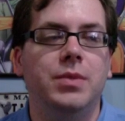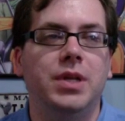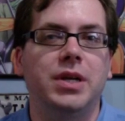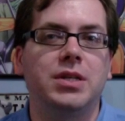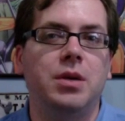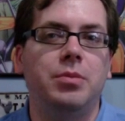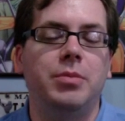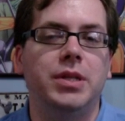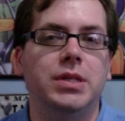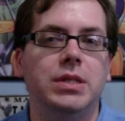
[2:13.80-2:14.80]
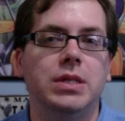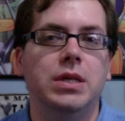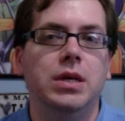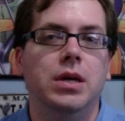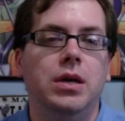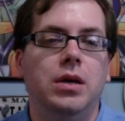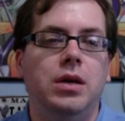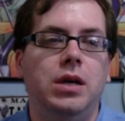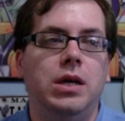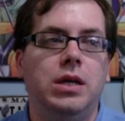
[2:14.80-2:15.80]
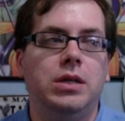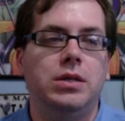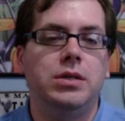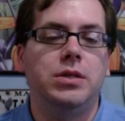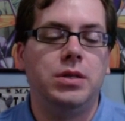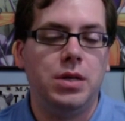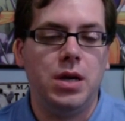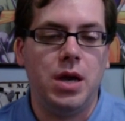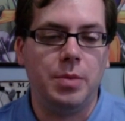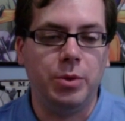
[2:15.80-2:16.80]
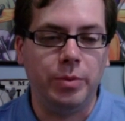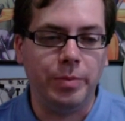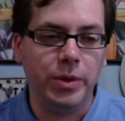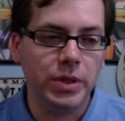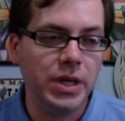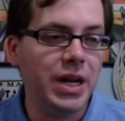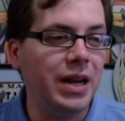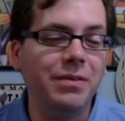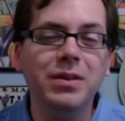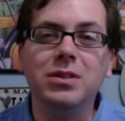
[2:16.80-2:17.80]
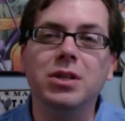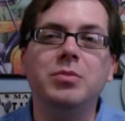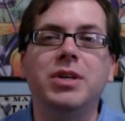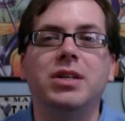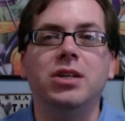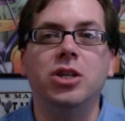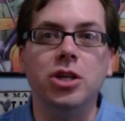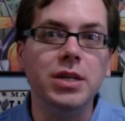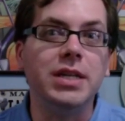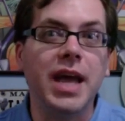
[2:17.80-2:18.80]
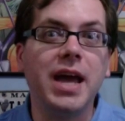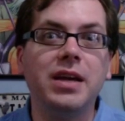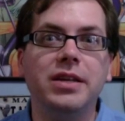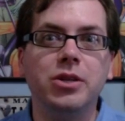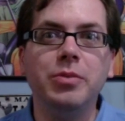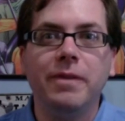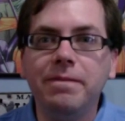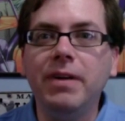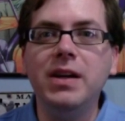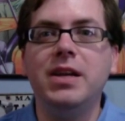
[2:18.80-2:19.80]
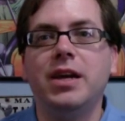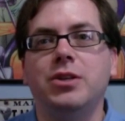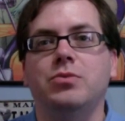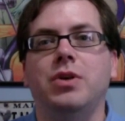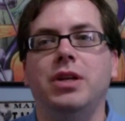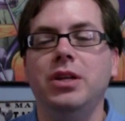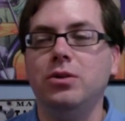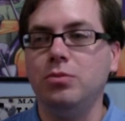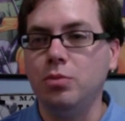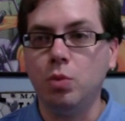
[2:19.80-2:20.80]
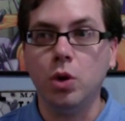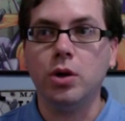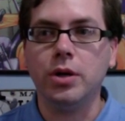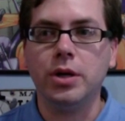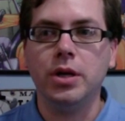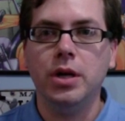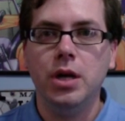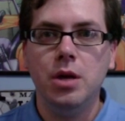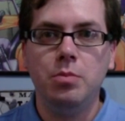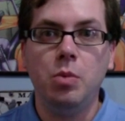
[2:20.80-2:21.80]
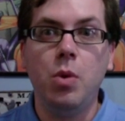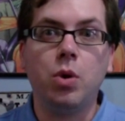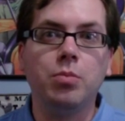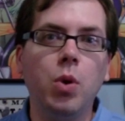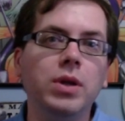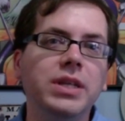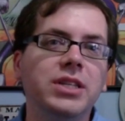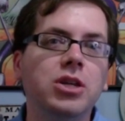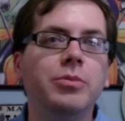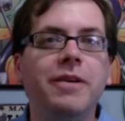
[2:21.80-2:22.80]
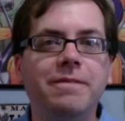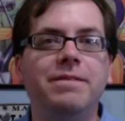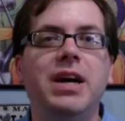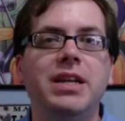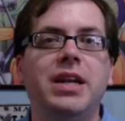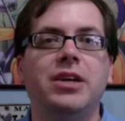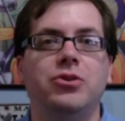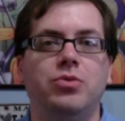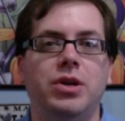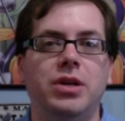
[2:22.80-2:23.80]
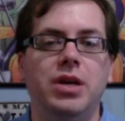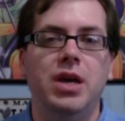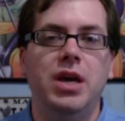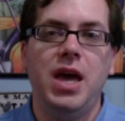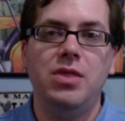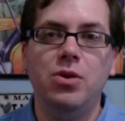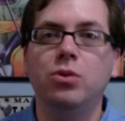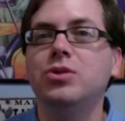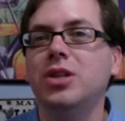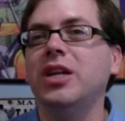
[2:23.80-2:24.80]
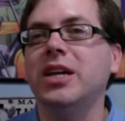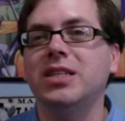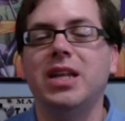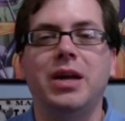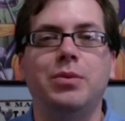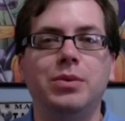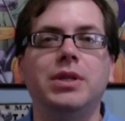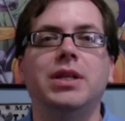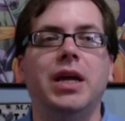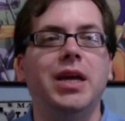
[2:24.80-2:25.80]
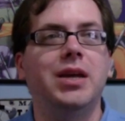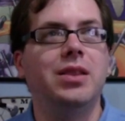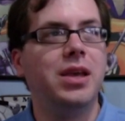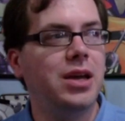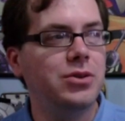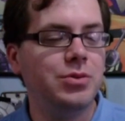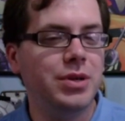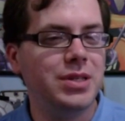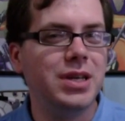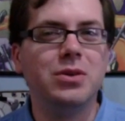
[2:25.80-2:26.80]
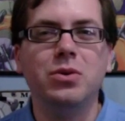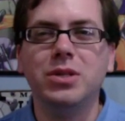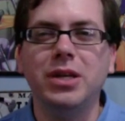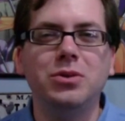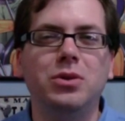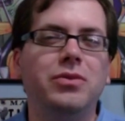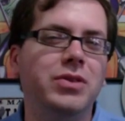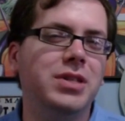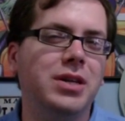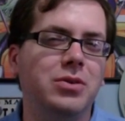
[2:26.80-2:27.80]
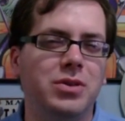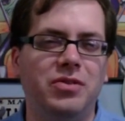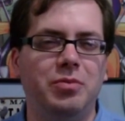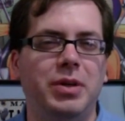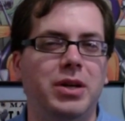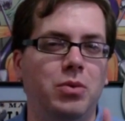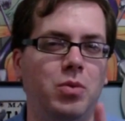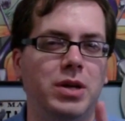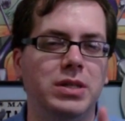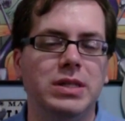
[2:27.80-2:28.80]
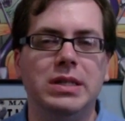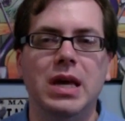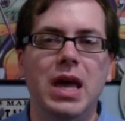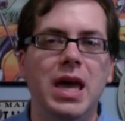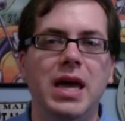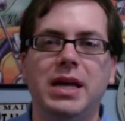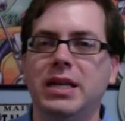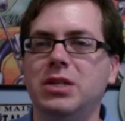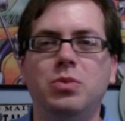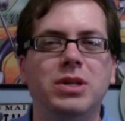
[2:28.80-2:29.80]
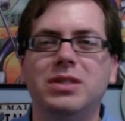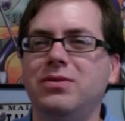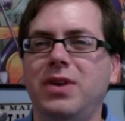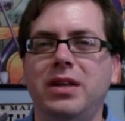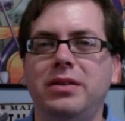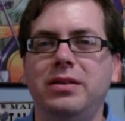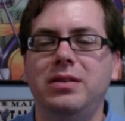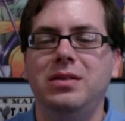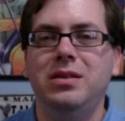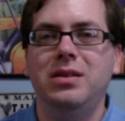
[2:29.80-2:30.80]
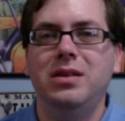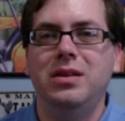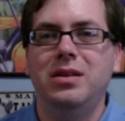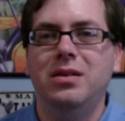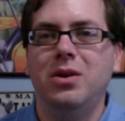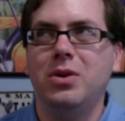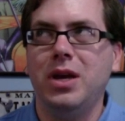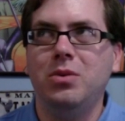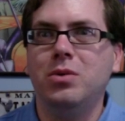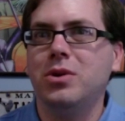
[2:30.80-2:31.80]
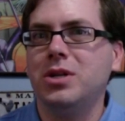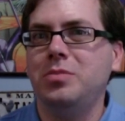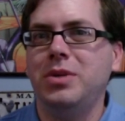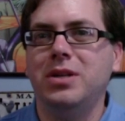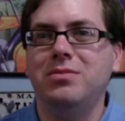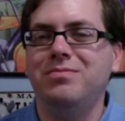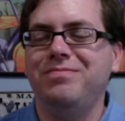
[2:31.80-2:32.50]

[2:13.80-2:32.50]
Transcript: in the next couple months. And I'm going to be building it, and I feel it's going to be a good deck. It's going to be a fun deck to run. It'll work. But more importantly, it's going to be a fun deck to run. And those are the decks that I really like. Like, I used to run Insectors. I sold off Insectors after playing it once because it wasn't fun. Okay, it worked, but